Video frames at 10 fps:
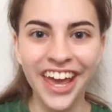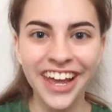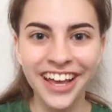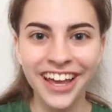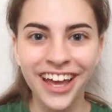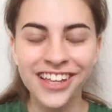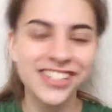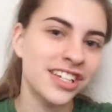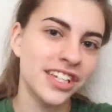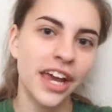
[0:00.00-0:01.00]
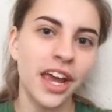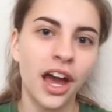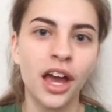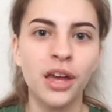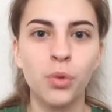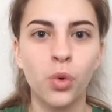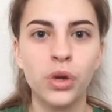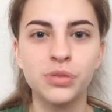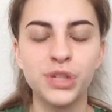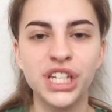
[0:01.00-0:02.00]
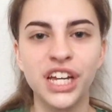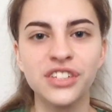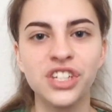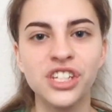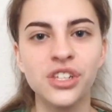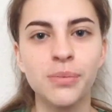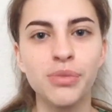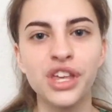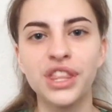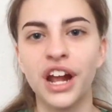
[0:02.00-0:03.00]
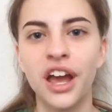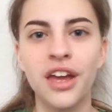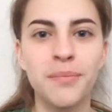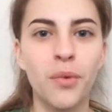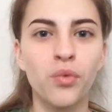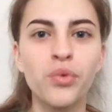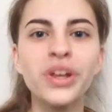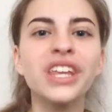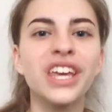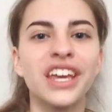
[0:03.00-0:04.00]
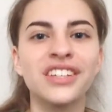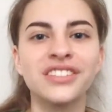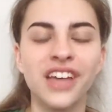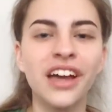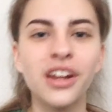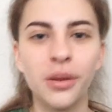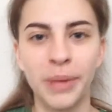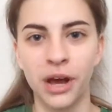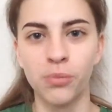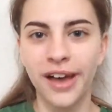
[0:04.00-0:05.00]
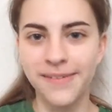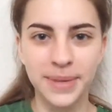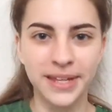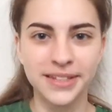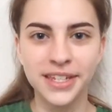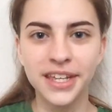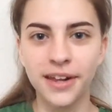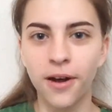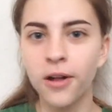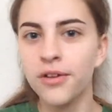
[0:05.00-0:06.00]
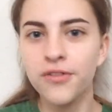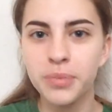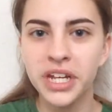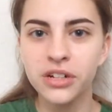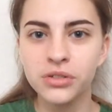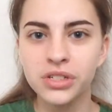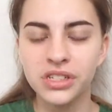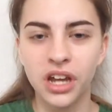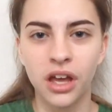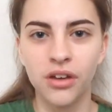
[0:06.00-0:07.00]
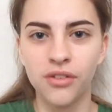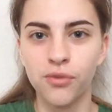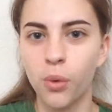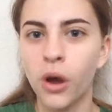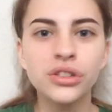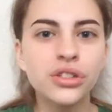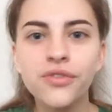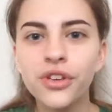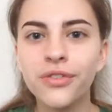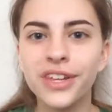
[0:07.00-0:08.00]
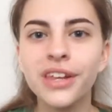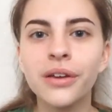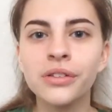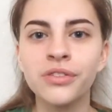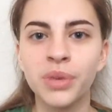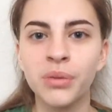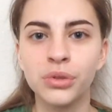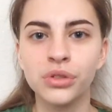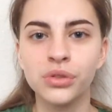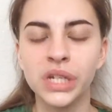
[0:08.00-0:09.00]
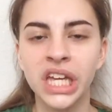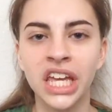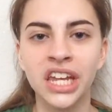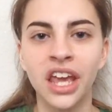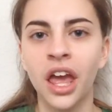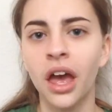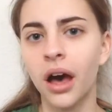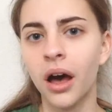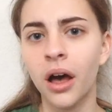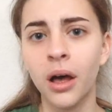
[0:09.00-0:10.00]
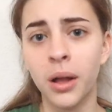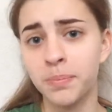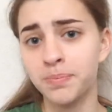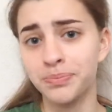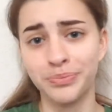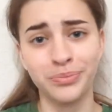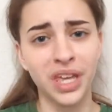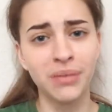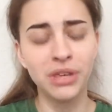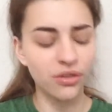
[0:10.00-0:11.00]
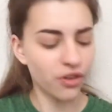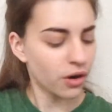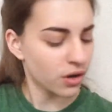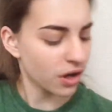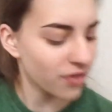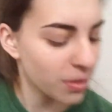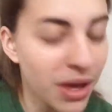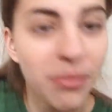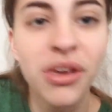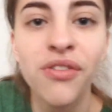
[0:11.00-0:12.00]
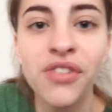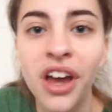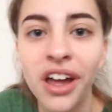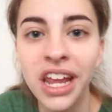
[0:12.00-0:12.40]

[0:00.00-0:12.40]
Hi guys! Today I am going to be testing something that I am really excited about. I've been seeing it all over Pinterest. I've watched a few videos of people doing it. Maybe you've heard of it, maybe you've done